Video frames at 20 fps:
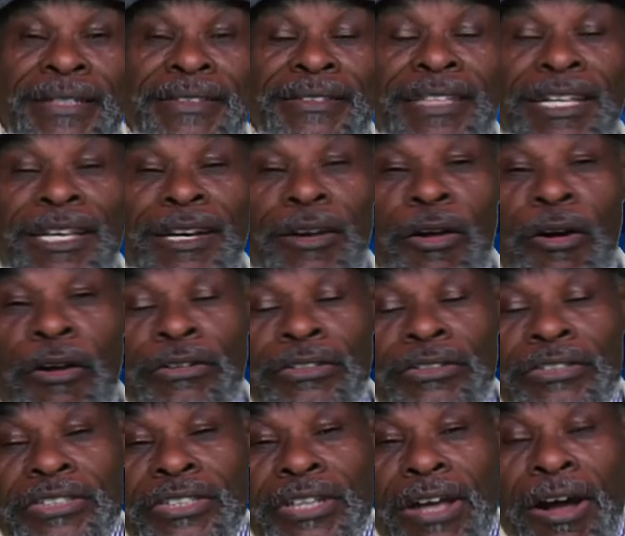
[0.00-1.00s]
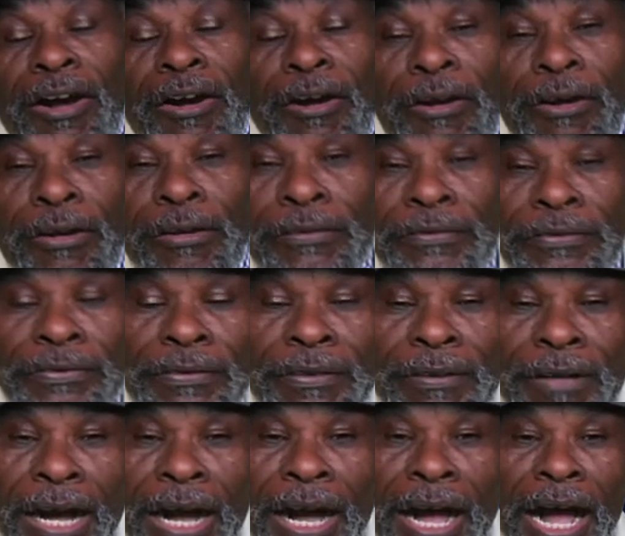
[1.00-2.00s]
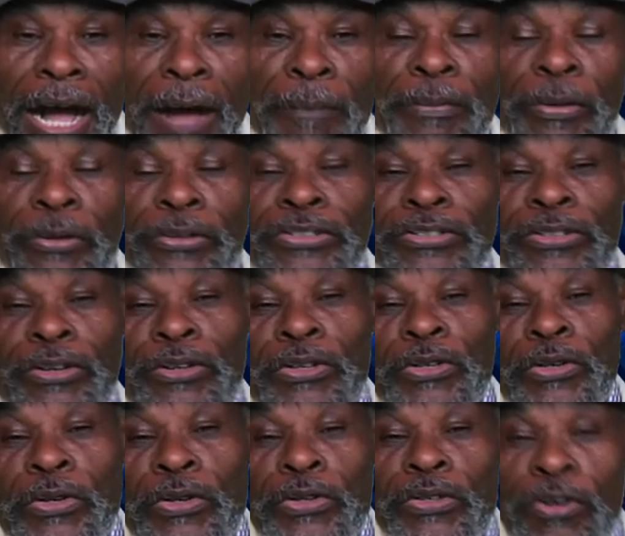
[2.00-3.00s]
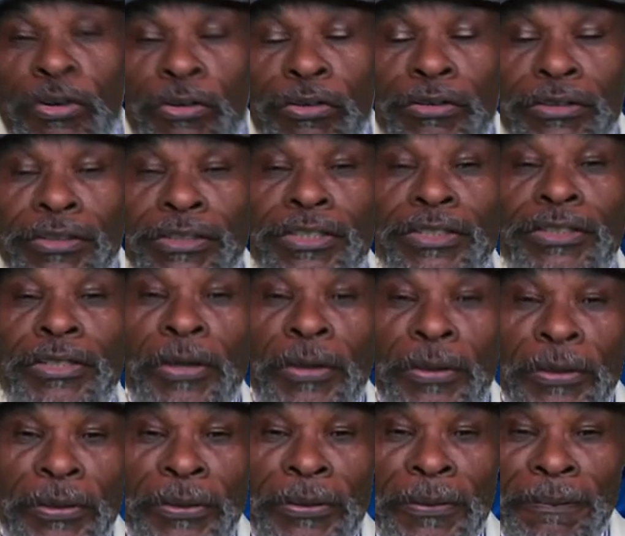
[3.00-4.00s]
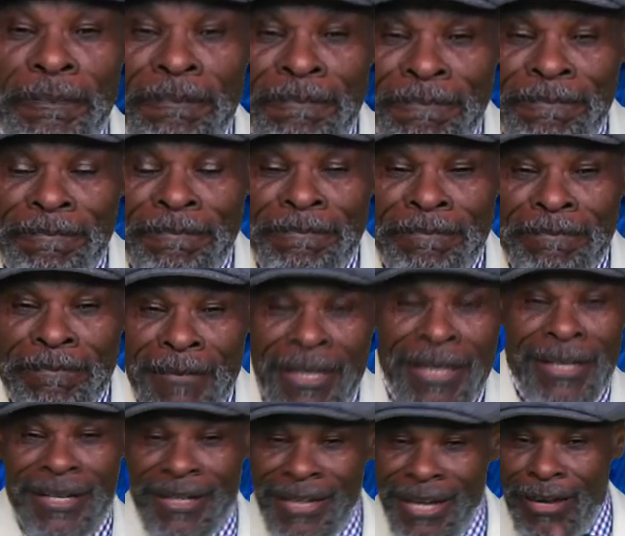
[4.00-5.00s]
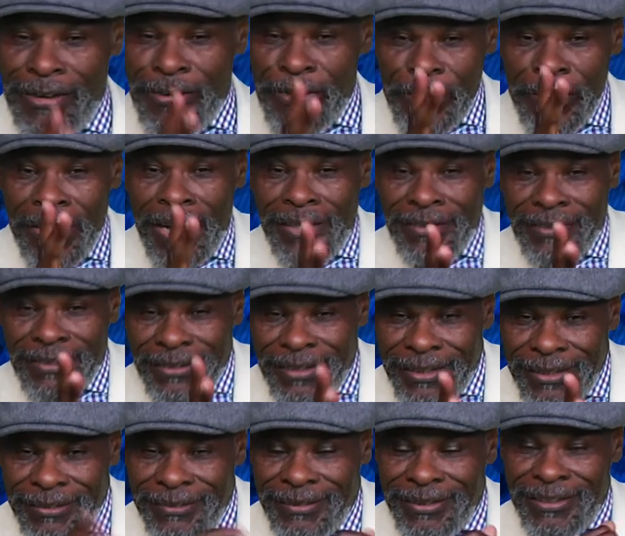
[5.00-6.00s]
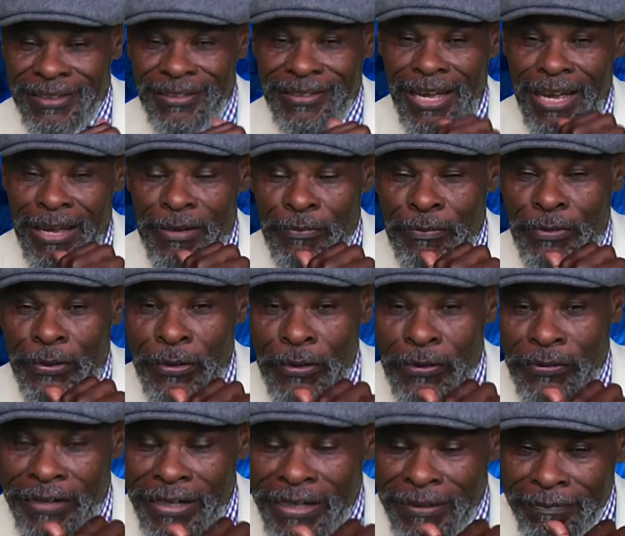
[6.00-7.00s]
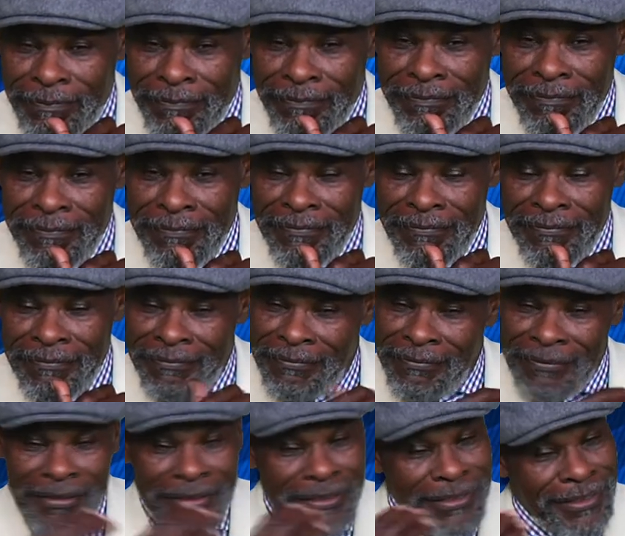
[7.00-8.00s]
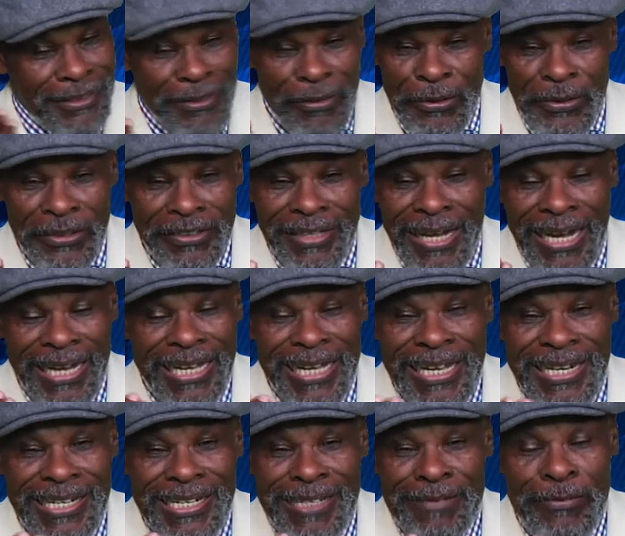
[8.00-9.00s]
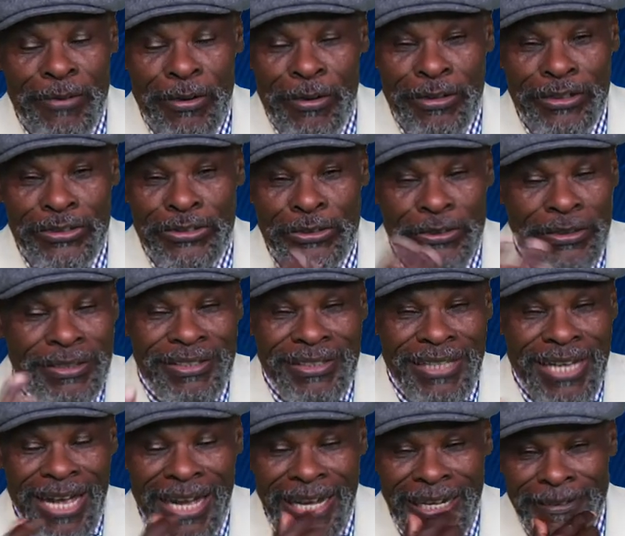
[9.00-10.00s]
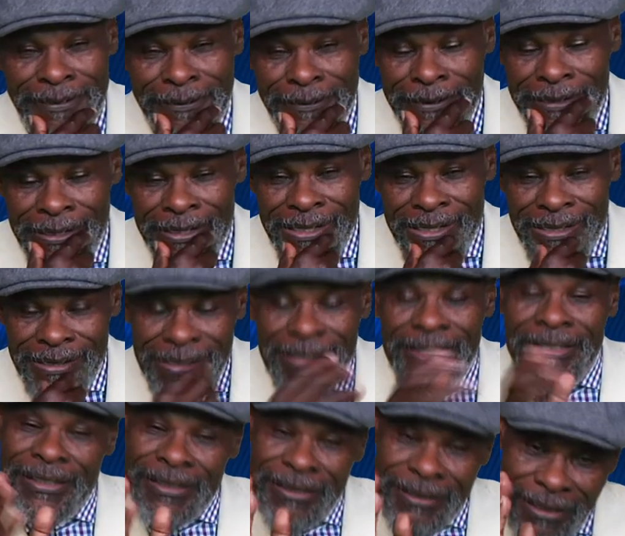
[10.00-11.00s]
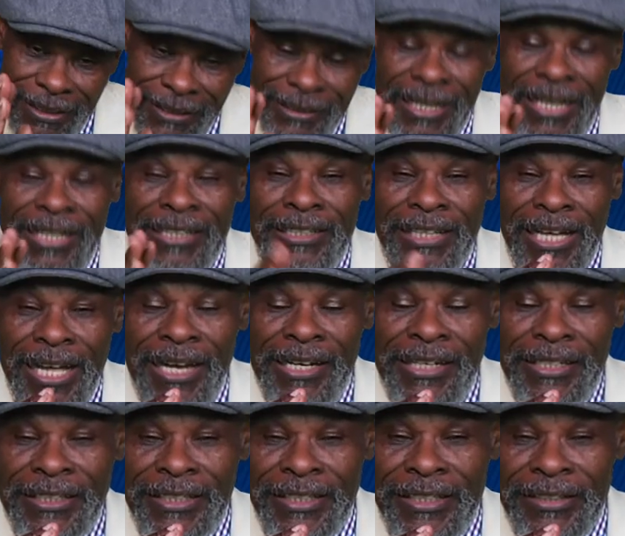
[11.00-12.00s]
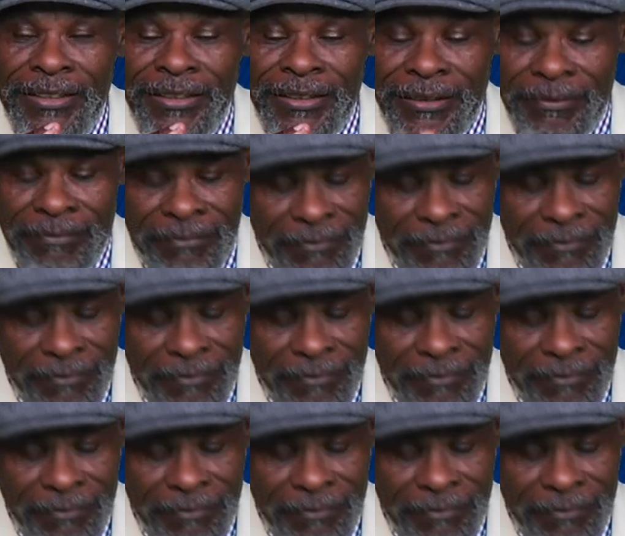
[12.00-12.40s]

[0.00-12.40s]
the launch of Apostle Do Good 2. Now you can see things are improving. Stories are getting more juicier. The technicalities